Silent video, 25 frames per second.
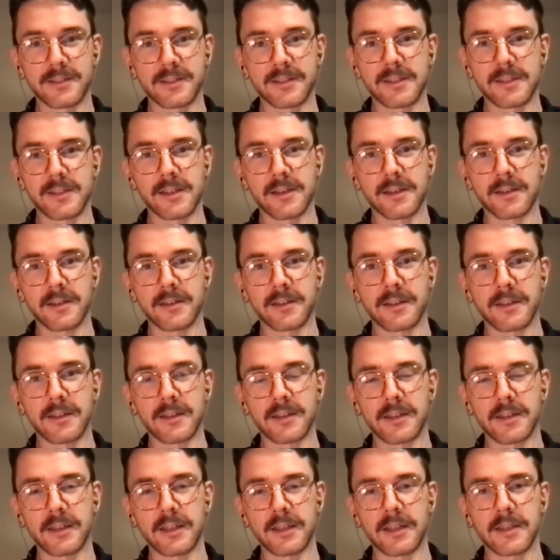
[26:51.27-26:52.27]
designer
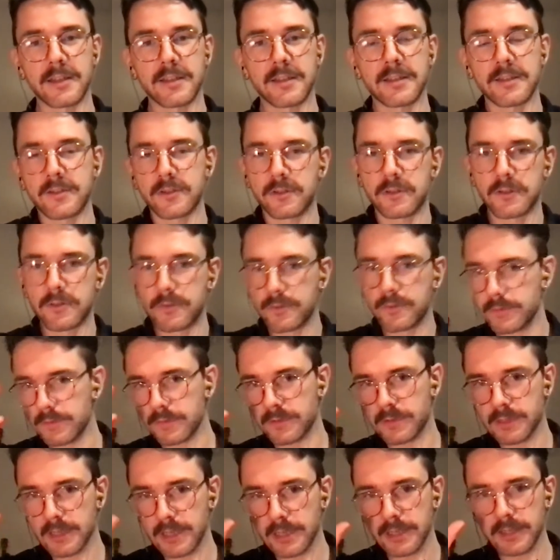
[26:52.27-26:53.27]
and he has this sort of
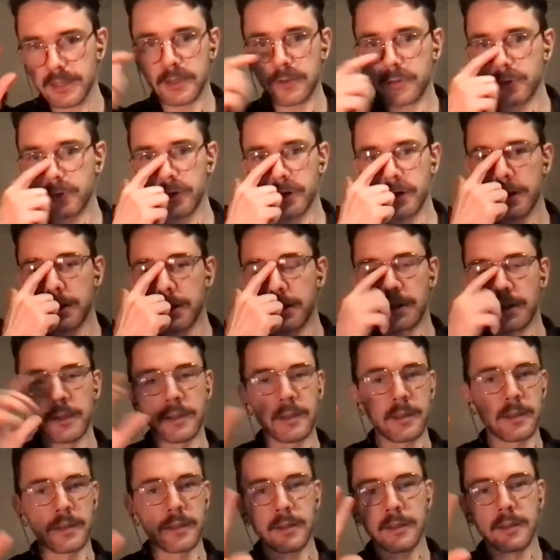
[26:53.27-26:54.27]
slightly quirky
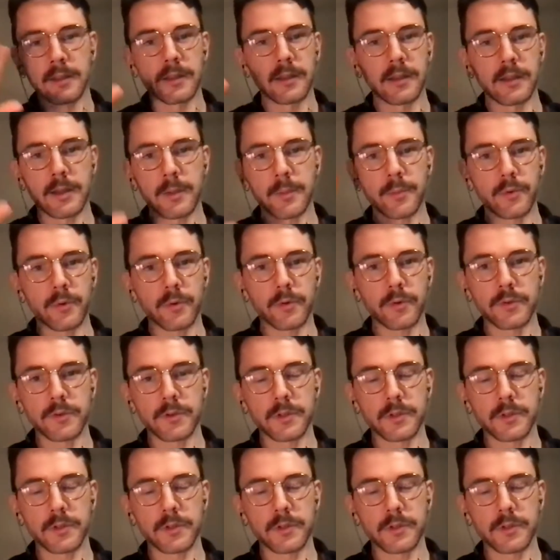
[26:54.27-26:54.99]
approach.